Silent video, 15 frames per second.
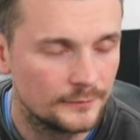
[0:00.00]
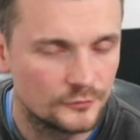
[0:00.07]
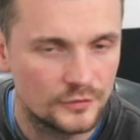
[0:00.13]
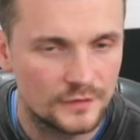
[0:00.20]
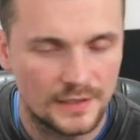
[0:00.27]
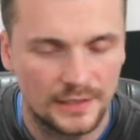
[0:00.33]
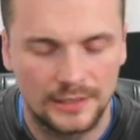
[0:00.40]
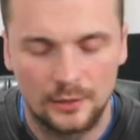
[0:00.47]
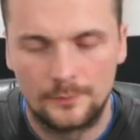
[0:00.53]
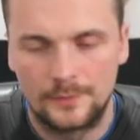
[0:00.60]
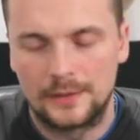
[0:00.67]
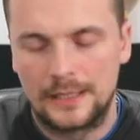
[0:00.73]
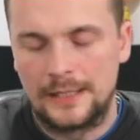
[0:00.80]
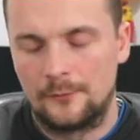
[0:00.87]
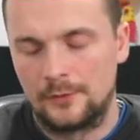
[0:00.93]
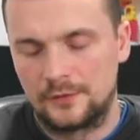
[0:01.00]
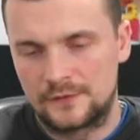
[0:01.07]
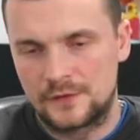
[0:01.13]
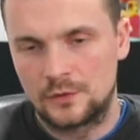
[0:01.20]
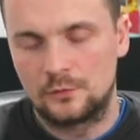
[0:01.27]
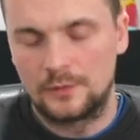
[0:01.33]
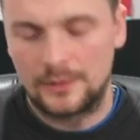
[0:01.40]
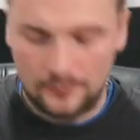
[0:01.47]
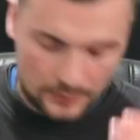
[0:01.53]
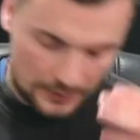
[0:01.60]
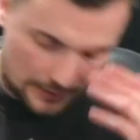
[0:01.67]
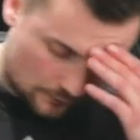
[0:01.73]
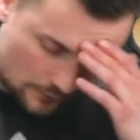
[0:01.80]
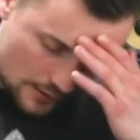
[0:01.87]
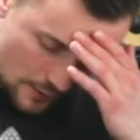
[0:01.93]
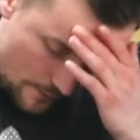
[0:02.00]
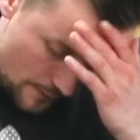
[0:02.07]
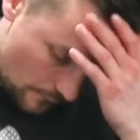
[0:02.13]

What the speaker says: just a little bit, it was a little bit